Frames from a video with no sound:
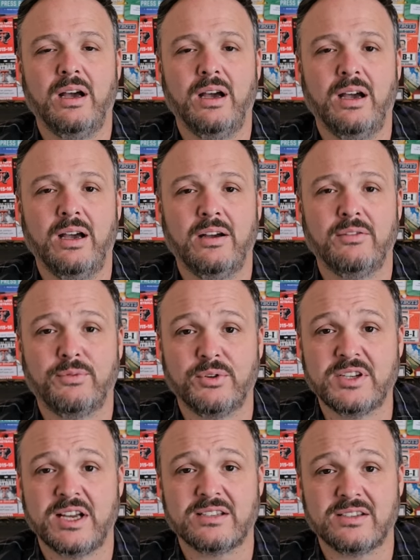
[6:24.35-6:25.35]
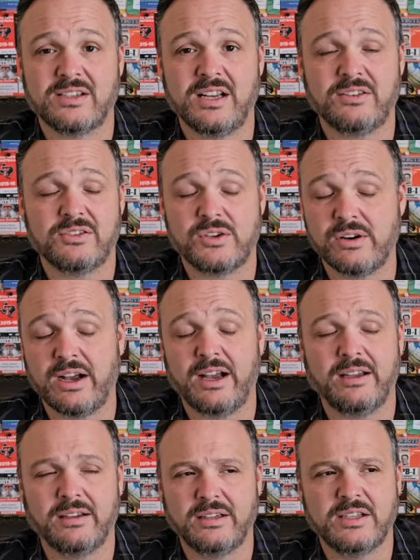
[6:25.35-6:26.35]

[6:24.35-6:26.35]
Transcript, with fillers: for Texas Tech this year.